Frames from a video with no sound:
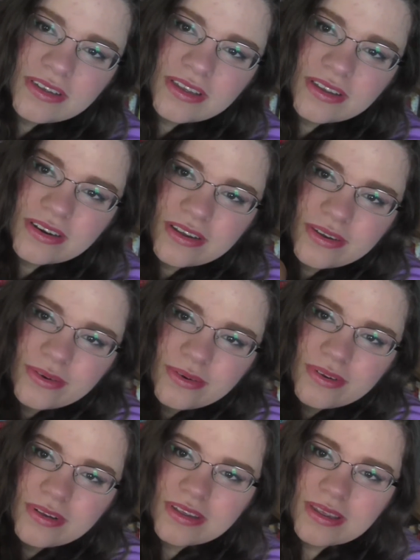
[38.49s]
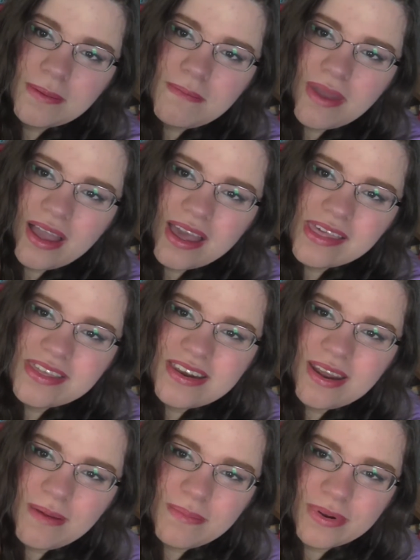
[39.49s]
know, combine the
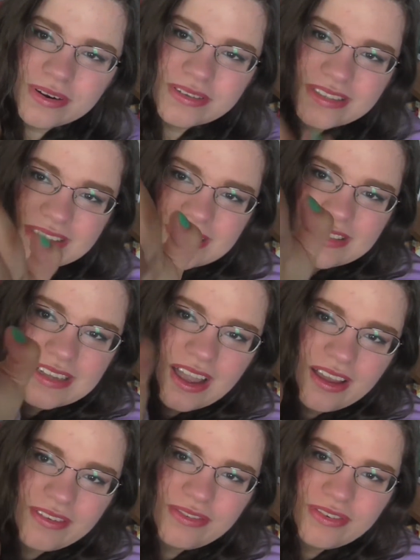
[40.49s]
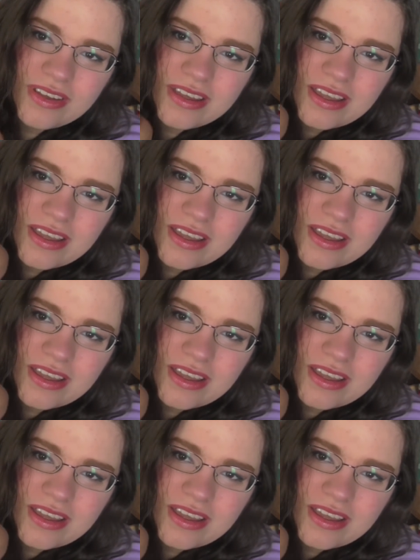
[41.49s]
numbers and stuff,